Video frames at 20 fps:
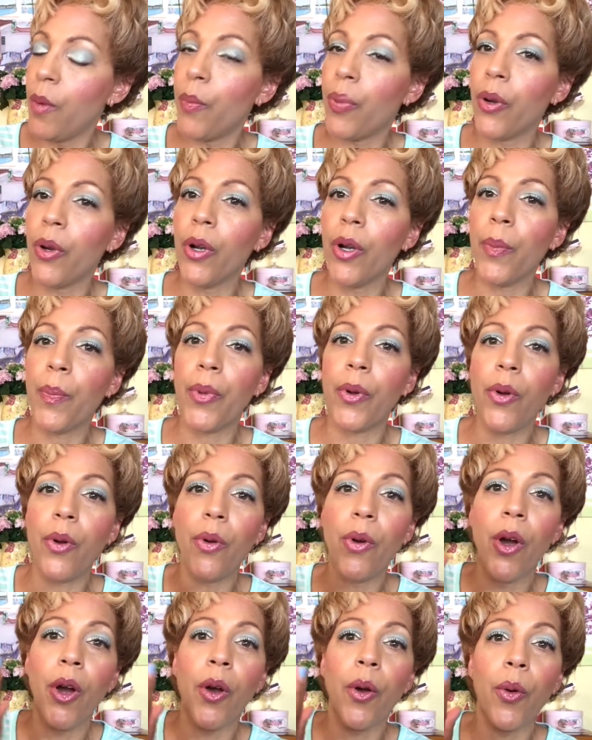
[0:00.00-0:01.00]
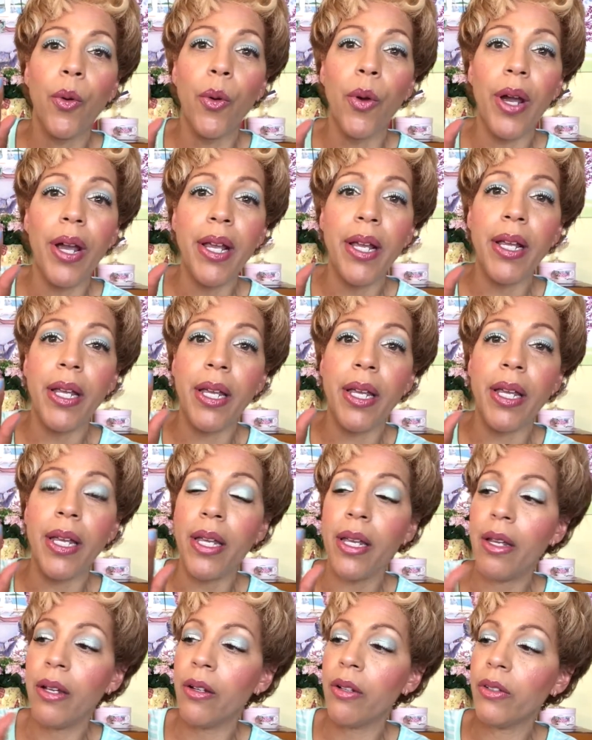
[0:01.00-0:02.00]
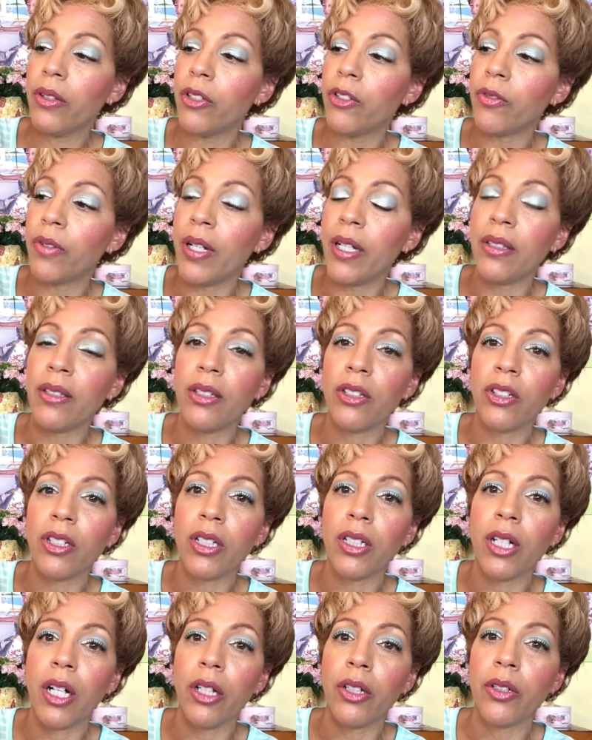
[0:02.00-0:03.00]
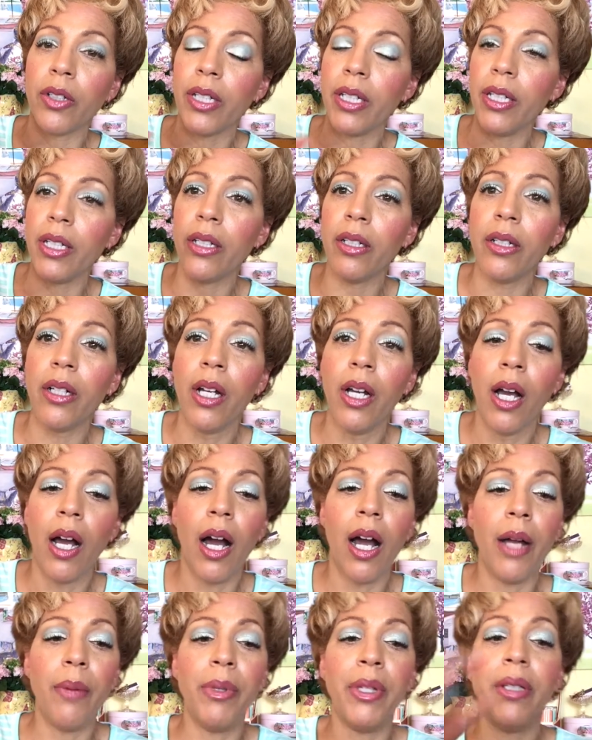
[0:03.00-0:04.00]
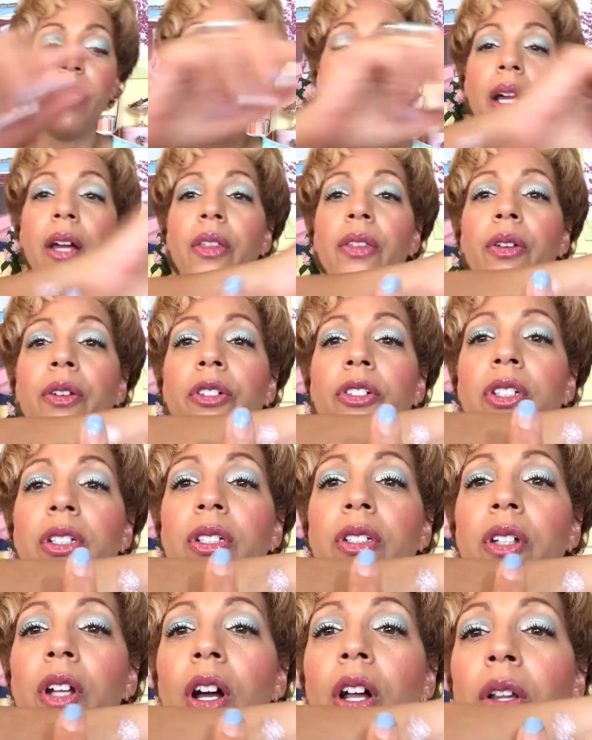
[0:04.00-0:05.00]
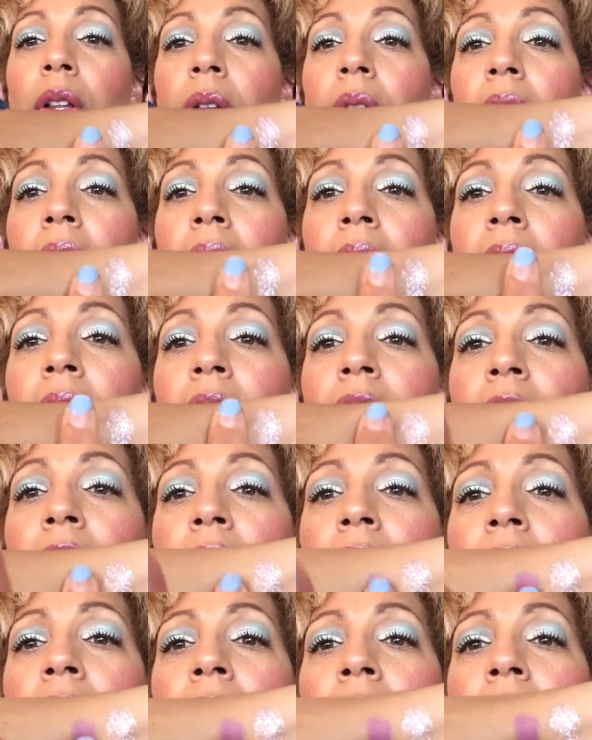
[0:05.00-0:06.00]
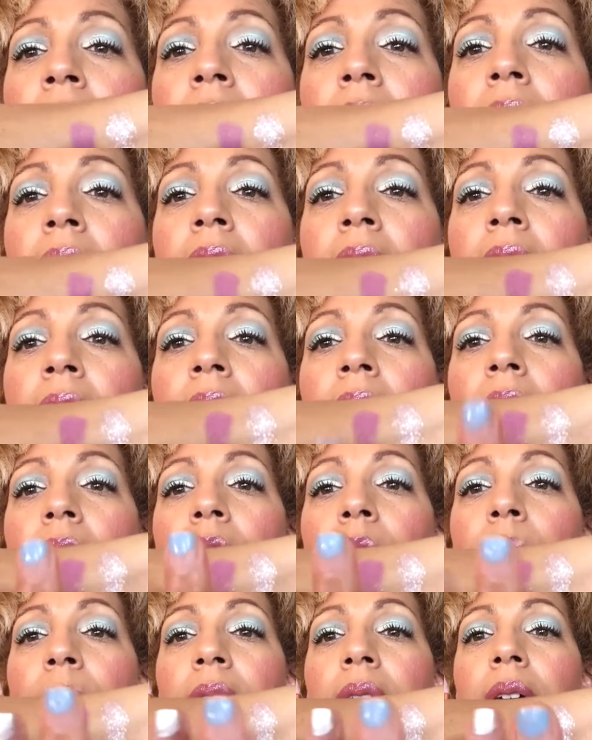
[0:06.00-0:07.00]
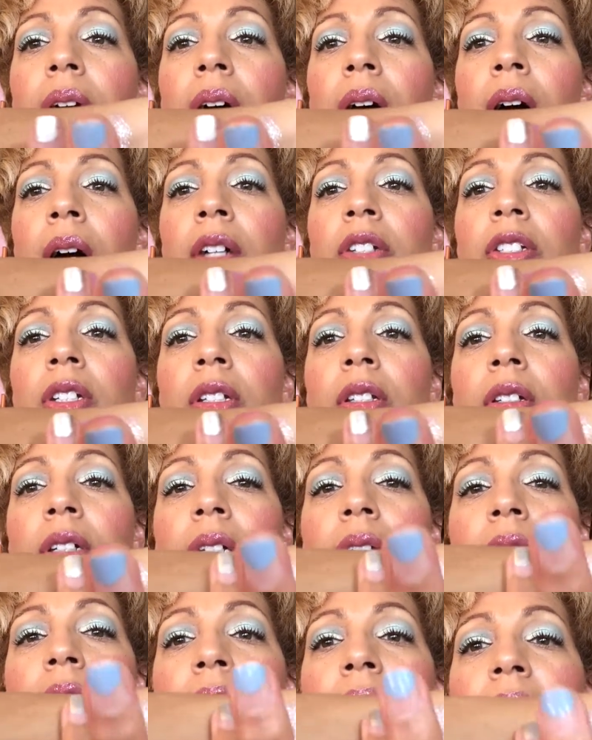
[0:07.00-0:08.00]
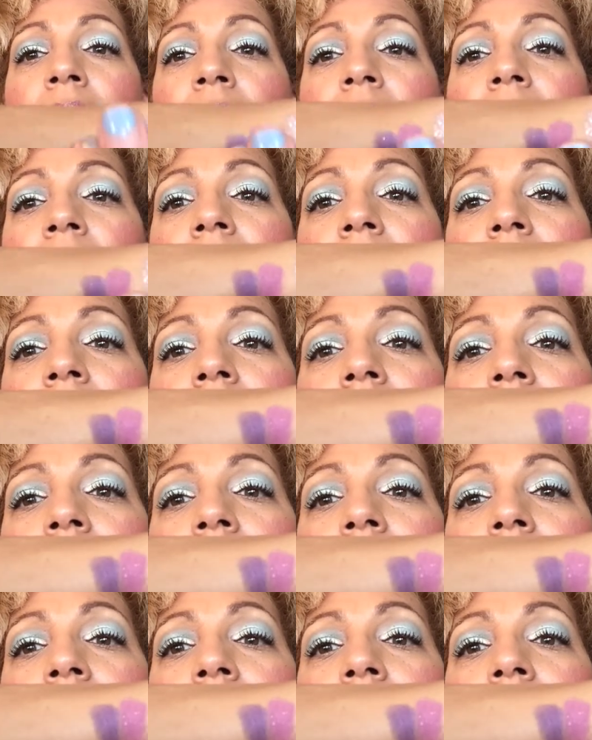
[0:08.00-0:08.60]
purple right here, the transition color here. I mean, they're just a lot of fun. Oh my gosh, look at that.